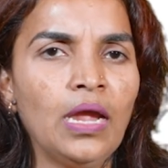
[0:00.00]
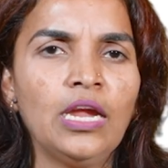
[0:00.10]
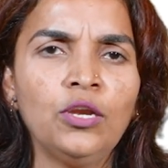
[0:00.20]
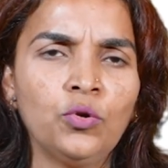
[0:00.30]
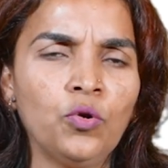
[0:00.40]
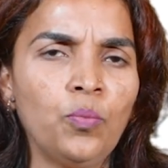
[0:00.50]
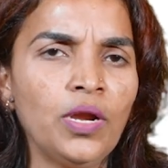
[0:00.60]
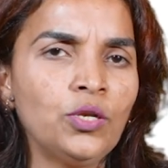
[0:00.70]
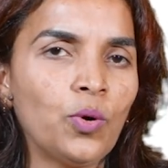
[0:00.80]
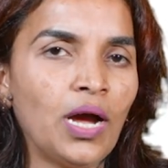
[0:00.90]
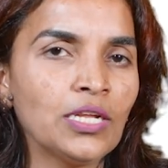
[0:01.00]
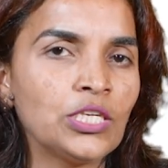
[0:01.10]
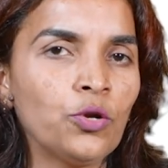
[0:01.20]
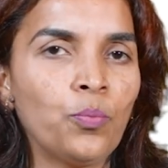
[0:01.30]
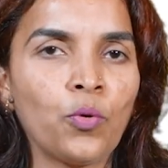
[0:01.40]
It could be to
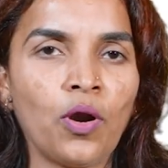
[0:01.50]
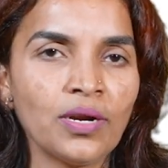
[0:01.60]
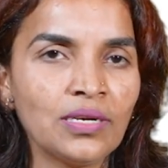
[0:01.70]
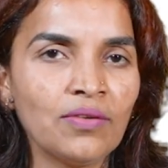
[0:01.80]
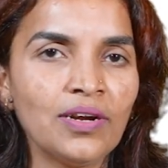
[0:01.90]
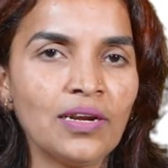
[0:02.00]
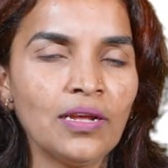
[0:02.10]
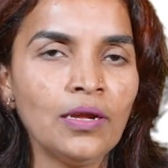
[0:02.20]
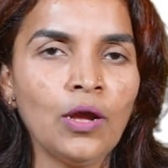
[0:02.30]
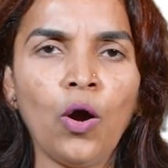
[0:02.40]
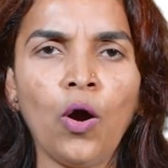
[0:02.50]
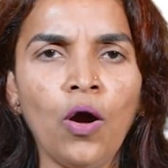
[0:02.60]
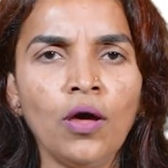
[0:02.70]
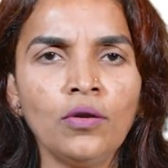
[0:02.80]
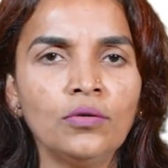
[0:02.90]
achieve productivity
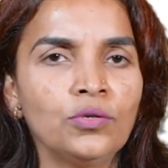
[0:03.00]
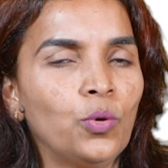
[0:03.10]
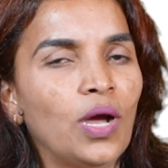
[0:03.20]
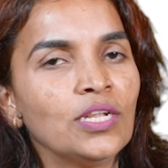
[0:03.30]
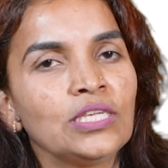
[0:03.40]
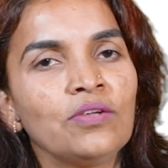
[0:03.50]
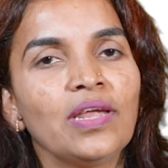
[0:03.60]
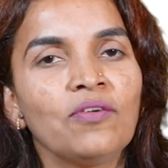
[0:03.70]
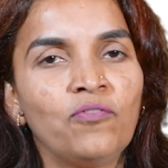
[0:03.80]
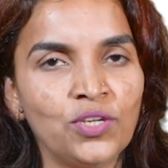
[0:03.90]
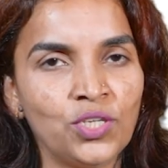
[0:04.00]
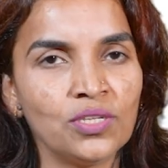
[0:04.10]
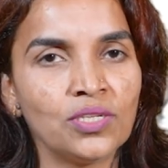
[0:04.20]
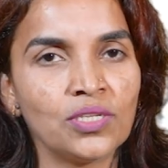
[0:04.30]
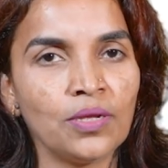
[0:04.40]
or to achieve
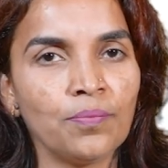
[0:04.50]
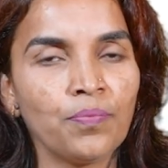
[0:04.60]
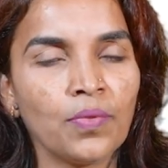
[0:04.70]
efficiency.